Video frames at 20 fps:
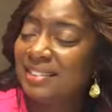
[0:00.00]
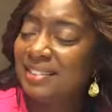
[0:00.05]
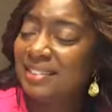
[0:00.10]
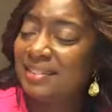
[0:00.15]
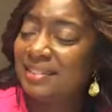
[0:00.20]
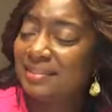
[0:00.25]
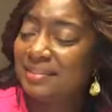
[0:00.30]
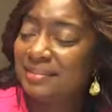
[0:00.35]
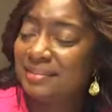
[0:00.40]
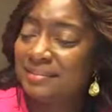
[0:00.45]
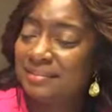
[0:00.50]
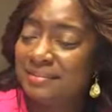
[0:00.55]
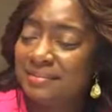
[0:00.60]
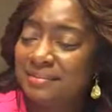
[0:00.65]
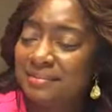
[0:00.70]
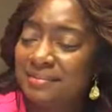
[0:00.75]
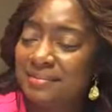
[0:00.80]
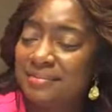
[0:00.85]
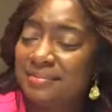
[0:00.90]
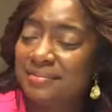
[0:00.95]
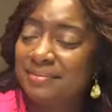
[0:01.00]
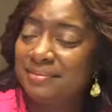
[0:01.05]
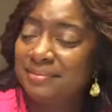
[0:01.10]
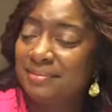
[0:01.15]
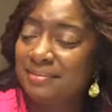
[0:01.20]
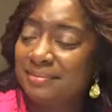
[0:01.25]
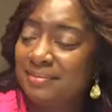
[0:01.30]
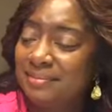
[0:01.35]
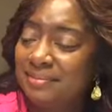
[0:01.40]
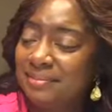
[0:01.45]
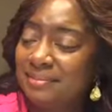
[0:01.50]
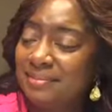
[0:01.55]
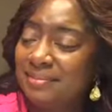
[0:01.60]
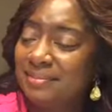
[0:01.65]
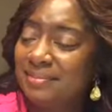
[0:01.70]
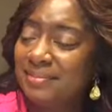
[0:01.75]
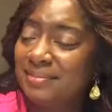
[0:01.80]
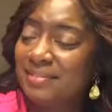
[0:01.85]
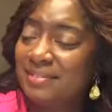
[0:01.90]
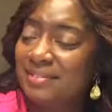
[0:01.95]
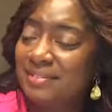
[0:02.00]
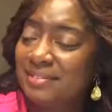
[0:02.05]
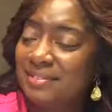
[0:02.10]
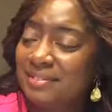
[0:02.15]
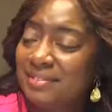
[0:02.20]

(not speaking)